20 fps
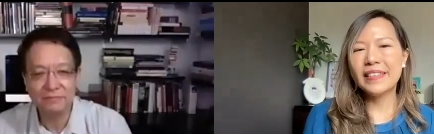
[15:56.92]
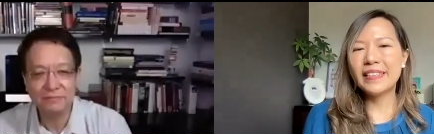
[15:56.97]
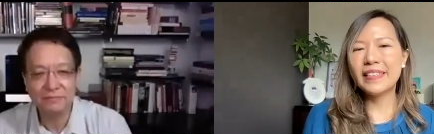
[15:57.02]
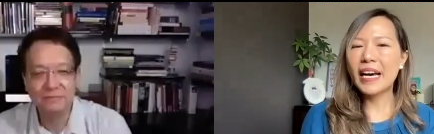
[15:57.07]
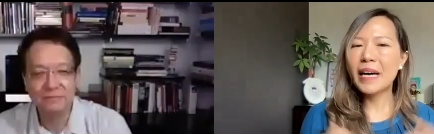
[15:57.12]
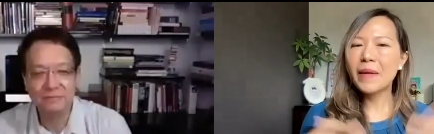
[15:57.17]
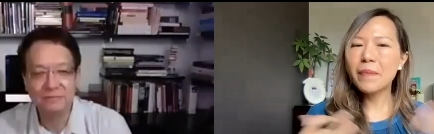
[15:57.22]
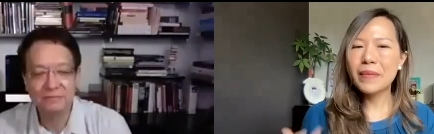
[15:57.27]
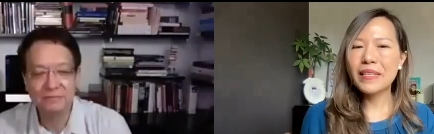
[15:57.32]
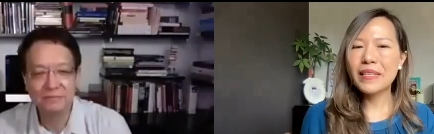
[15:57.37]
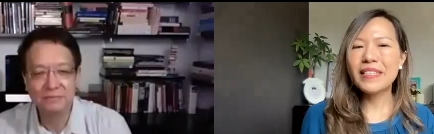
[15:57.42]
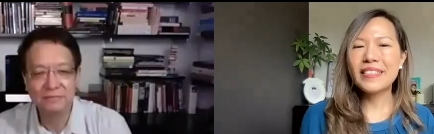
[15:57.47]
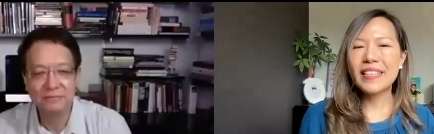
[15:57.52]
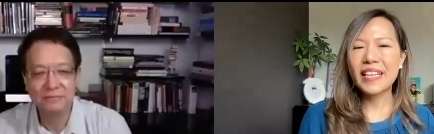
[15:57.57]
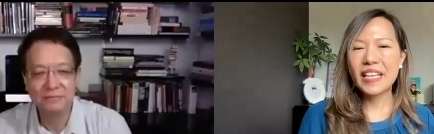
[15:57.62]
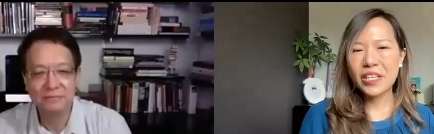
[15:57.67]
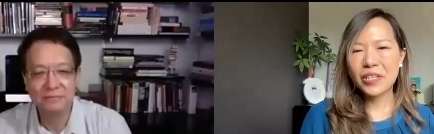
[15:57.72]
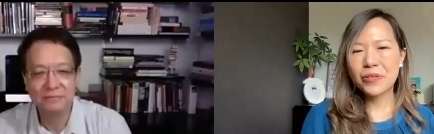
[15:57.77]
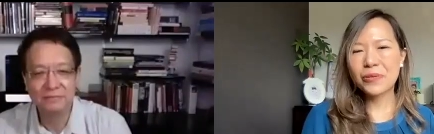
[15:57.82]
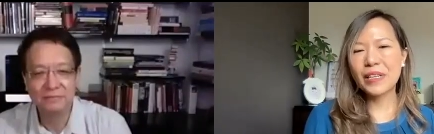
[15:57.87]
Speaker 1: that means
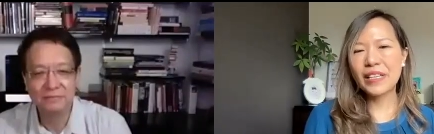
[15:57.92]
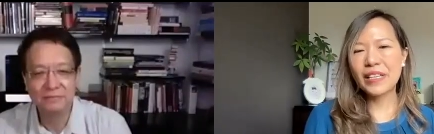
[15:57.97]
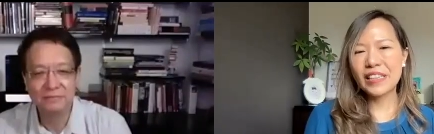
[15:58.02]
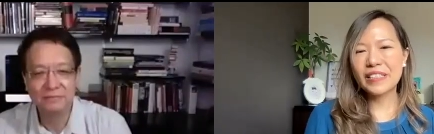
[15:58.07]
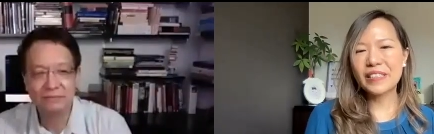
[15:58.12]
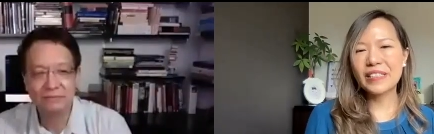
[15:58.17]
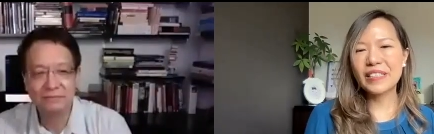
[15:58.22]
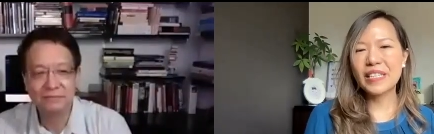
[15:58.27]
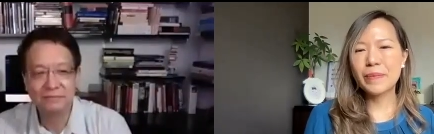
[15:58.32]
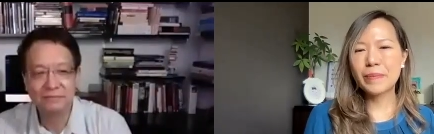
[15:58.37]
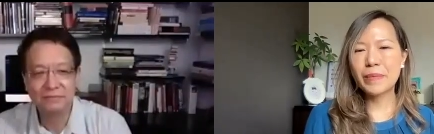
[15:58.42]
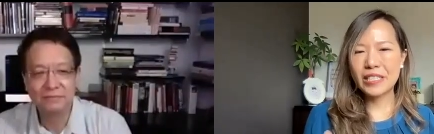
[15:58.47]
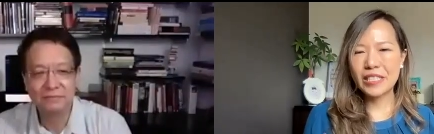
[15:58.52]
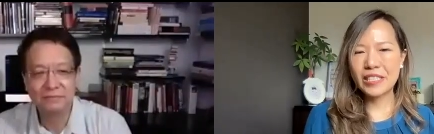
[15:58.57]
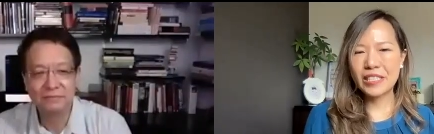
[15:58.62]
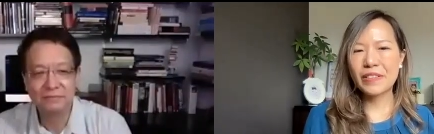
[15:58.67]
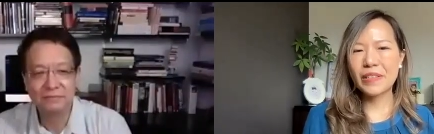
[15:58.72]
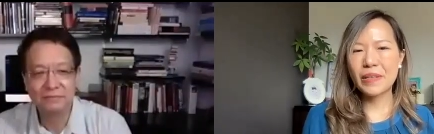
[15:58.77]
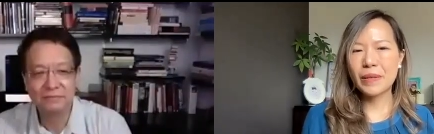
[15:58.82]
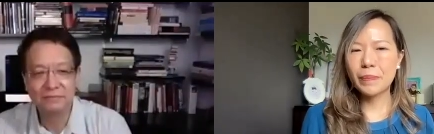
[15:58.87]
I create learning
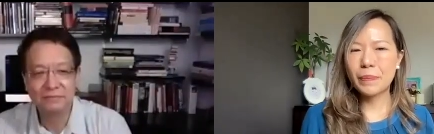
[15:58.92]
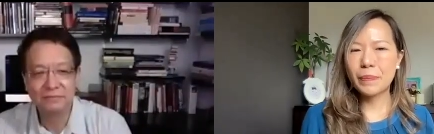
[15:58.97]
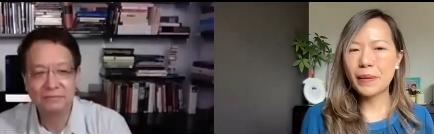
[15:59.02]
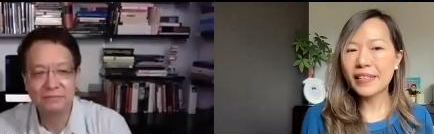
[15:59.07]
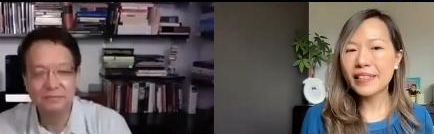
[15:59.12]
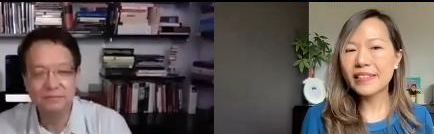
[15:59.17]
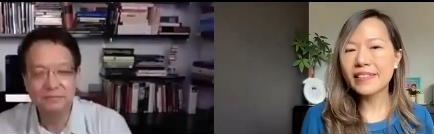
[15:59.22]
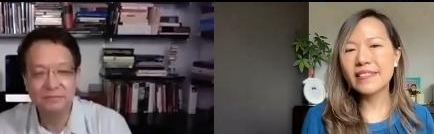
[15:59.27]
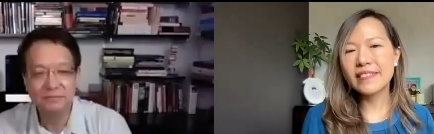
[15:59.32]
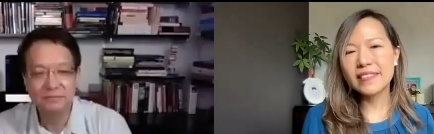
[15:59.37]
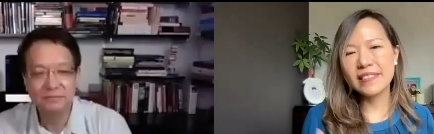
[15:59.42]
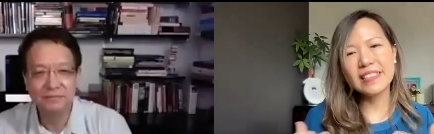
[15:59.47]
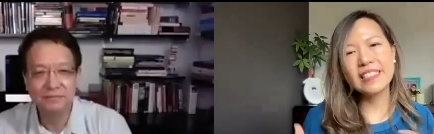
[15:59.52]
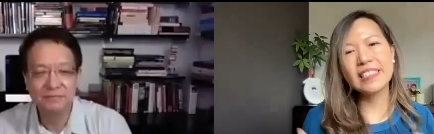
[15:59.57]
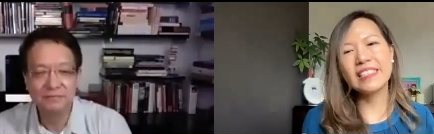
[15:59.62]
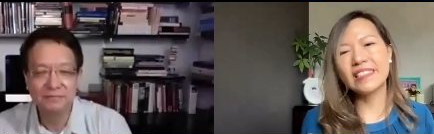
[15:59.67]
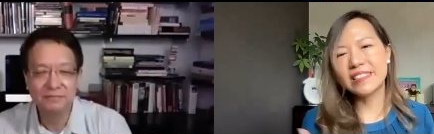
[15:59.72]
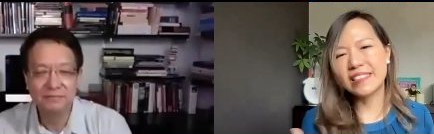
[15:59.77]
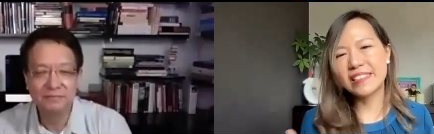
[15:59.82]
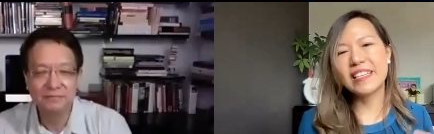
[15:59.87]
material, but
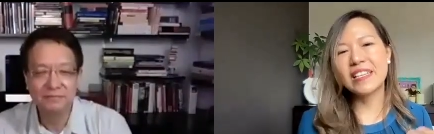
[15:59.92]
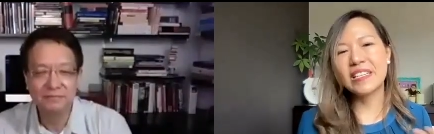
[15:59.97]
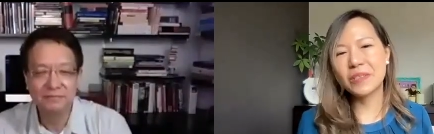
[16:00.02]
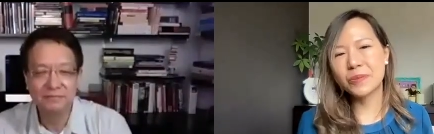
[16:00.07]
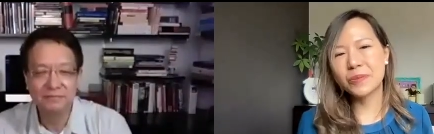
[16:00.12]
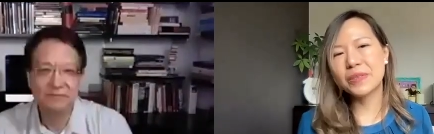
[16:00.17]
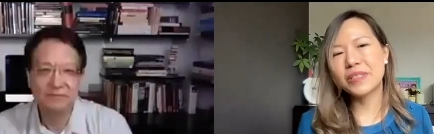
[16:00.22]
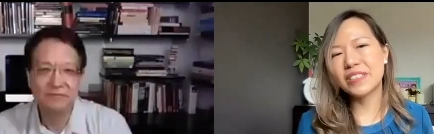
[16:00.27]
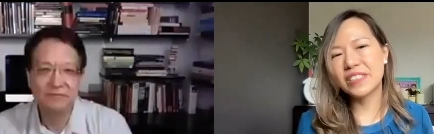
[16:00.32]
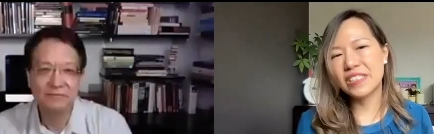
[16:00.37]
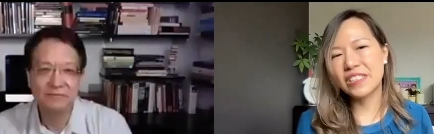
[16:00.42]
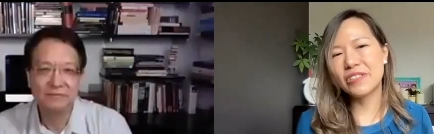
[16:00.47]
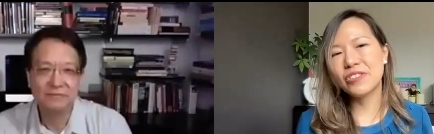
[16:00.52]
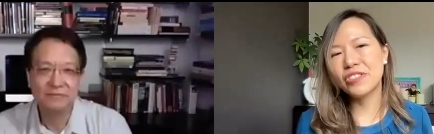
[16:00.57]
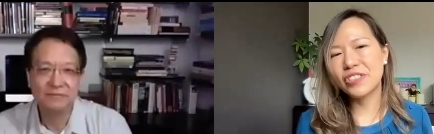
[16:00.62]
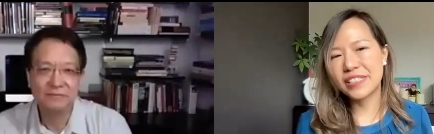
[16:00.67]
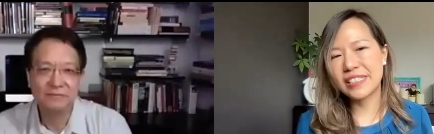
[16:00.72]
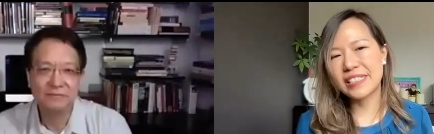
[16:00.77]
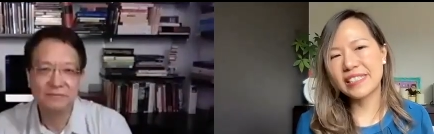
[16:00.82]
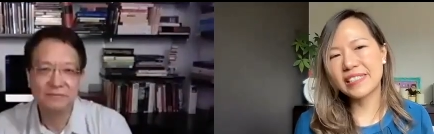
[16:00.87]
in today's world,
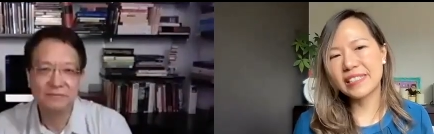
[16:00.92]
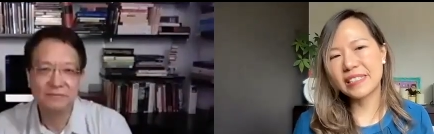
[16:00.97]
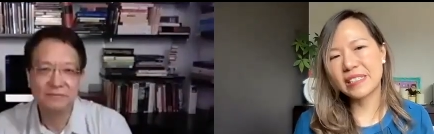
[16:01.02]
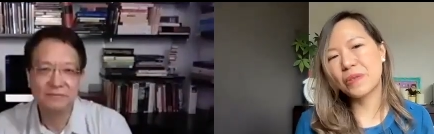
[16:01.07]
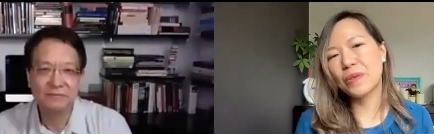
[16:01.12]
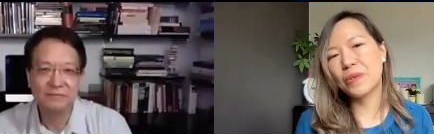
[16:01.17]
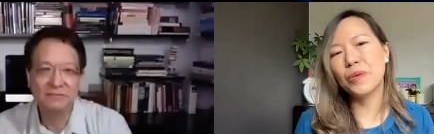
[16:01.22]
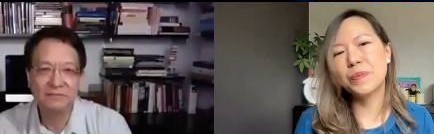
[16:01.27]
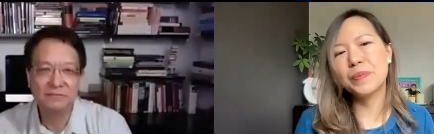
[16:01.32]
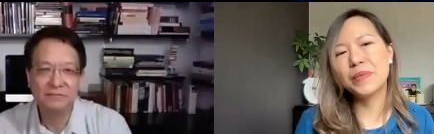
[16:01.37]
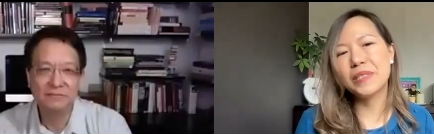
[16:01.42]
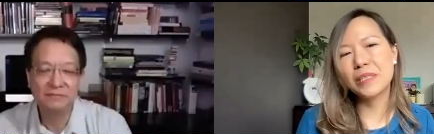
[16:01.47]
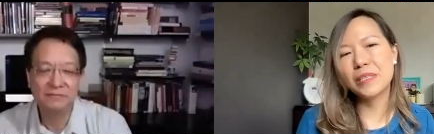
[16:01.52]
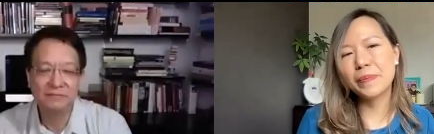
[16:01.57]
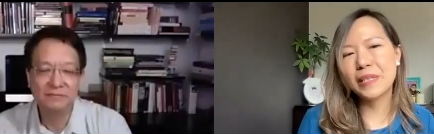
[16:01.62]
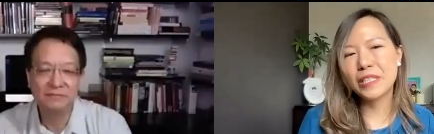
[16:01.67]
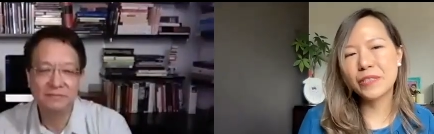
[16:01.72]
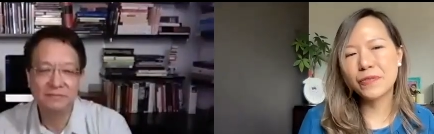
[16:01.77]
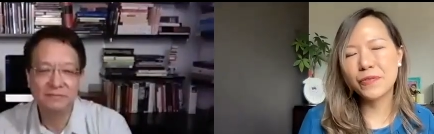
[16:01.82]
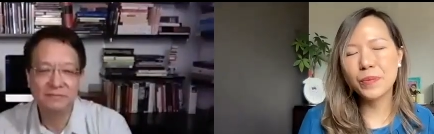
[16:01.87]
usually is in the corporate
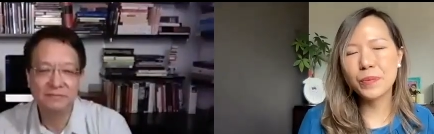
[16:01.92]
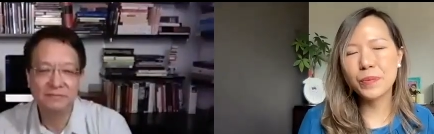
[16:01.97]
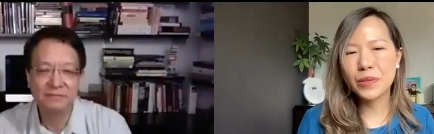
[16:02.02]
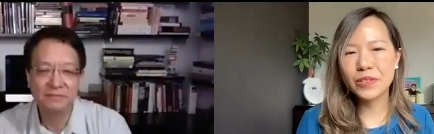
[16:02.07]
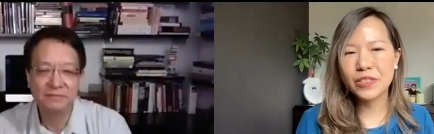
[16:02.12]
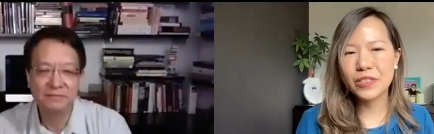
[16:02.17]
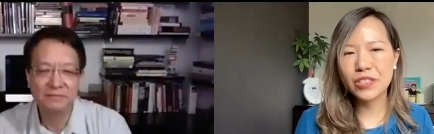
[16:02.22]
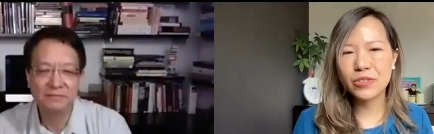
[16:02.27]
space for most